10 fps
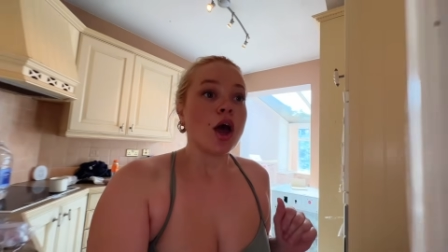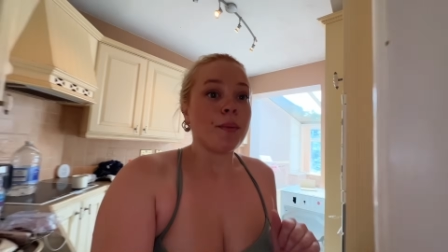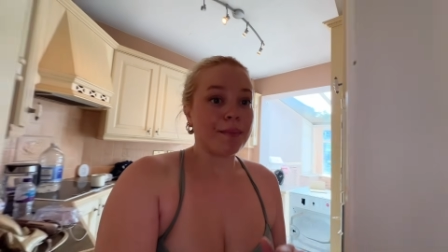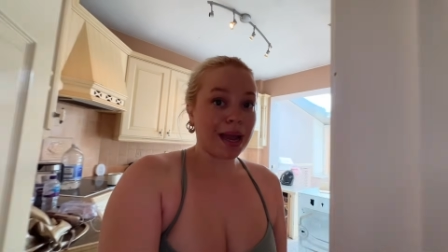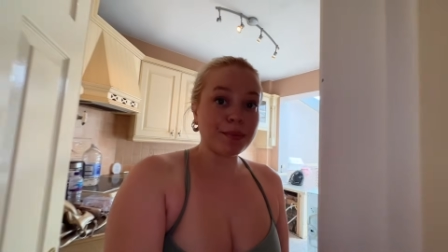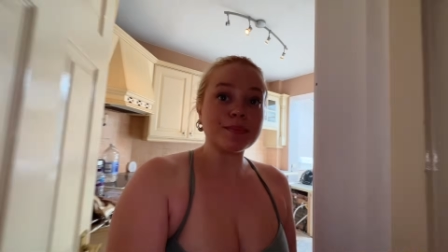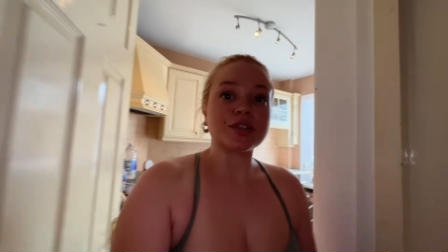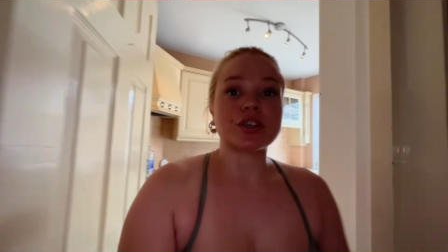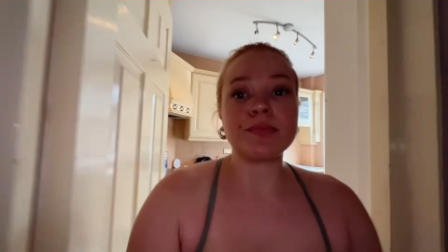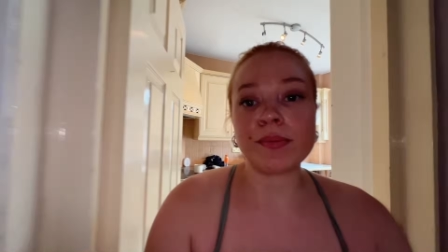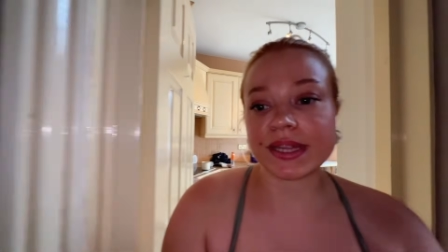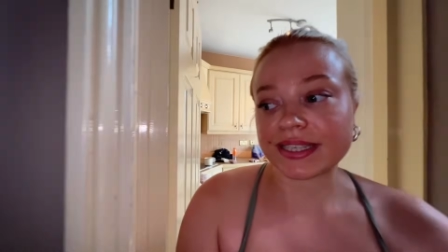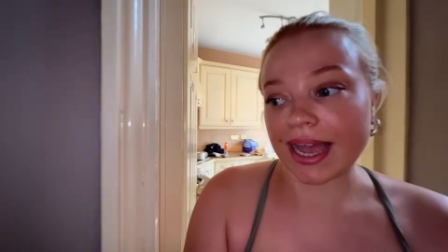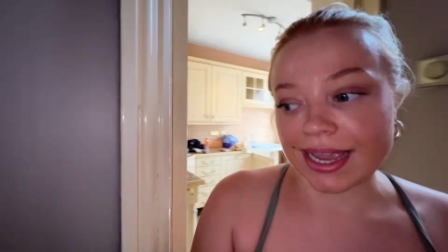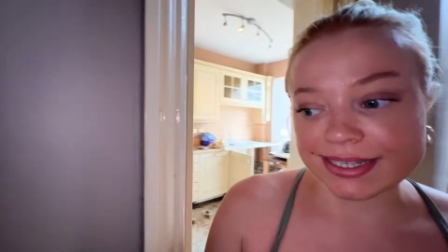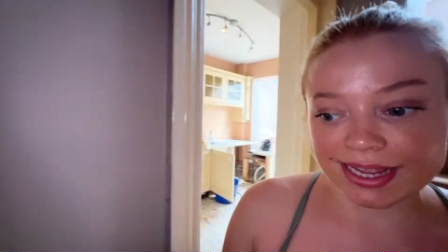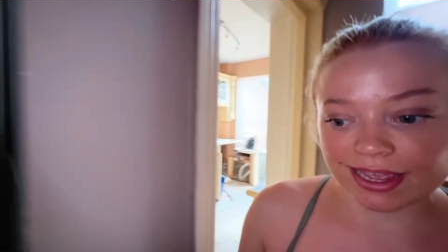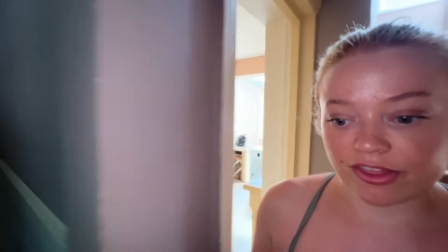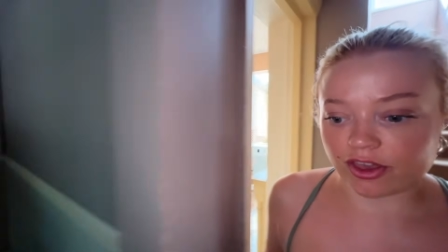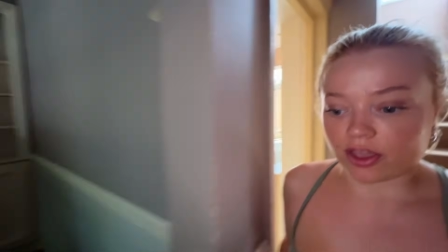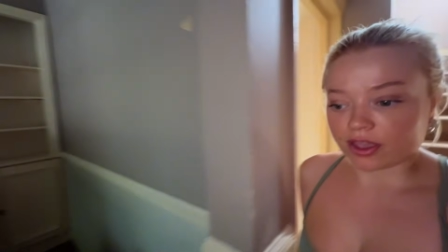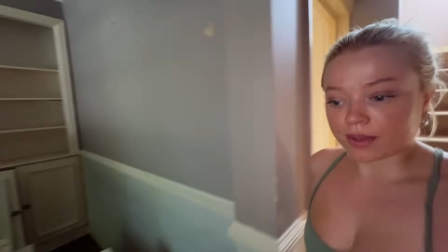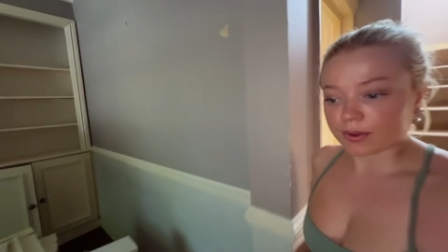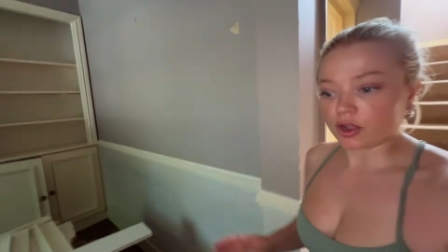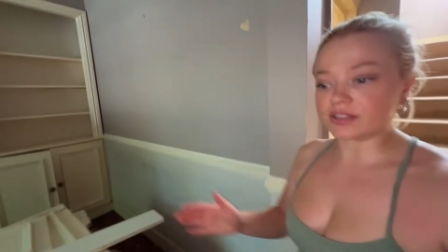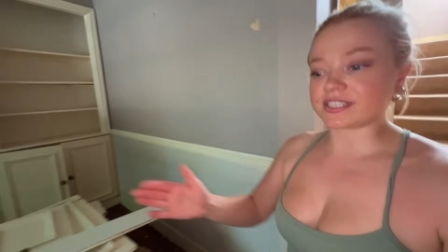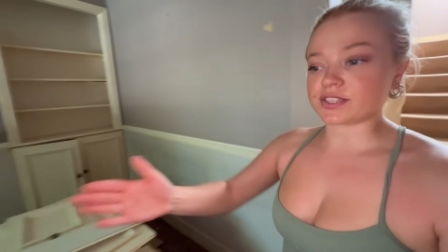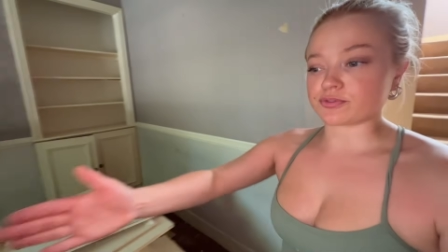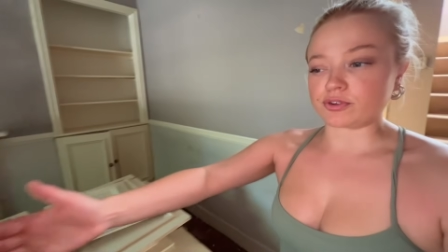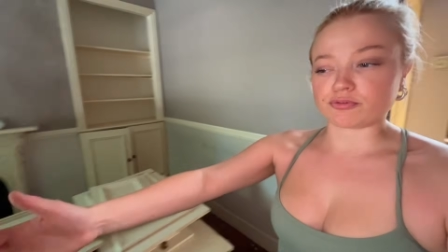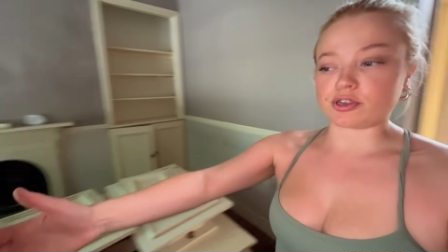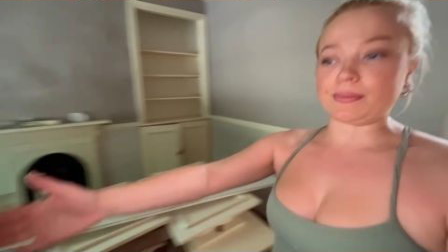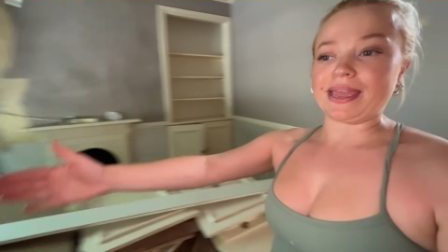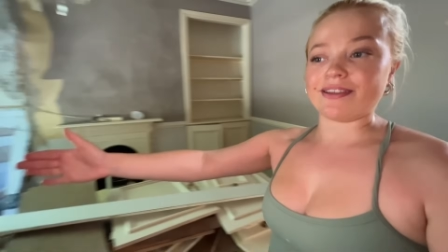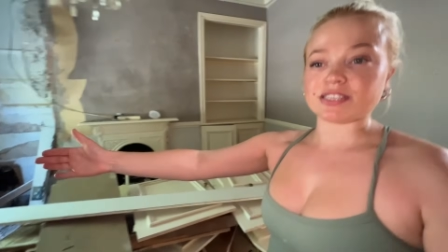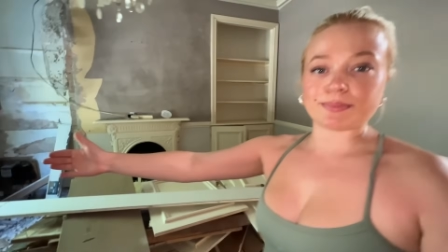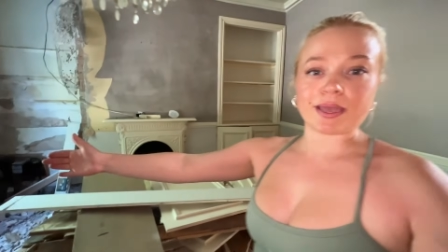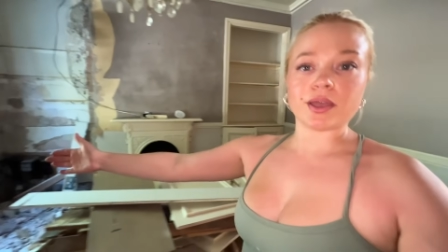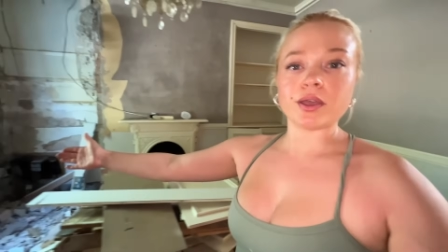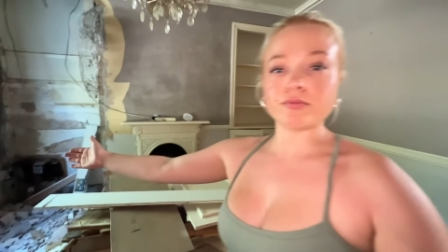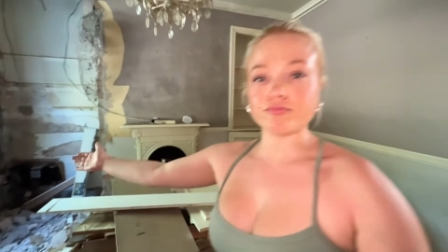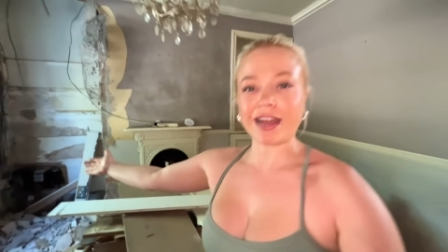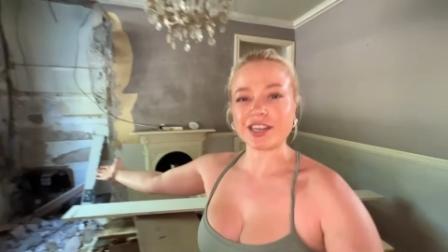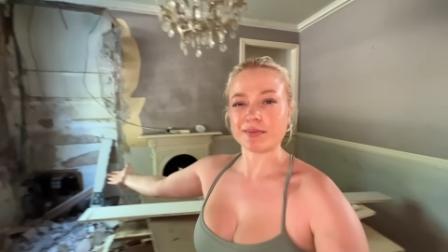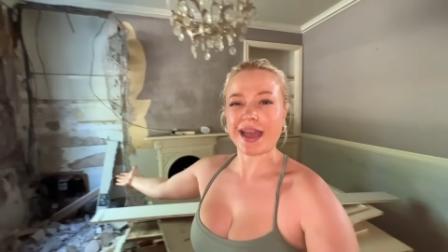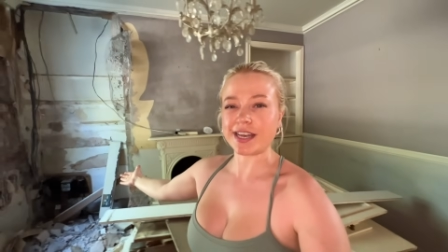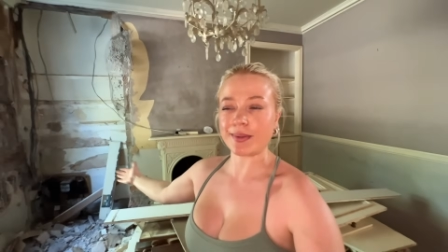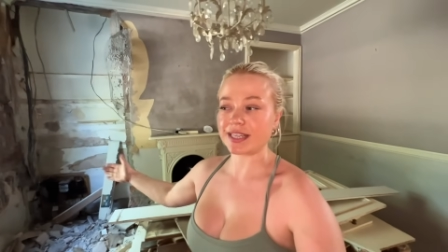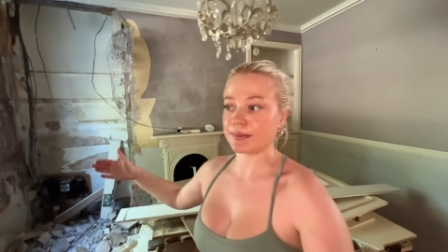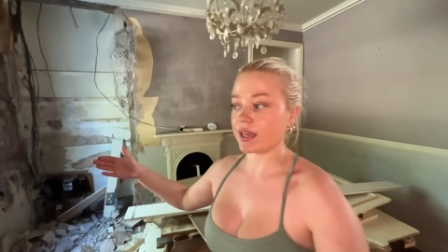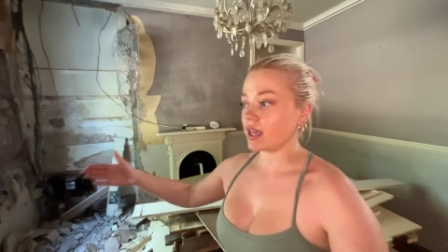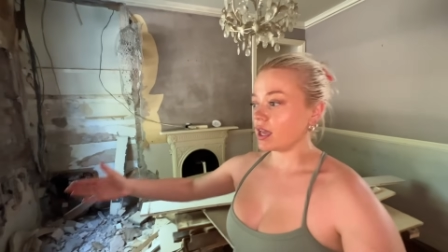My mum's just come up with this idea that because this front room here is a bit random anyway, it's a bit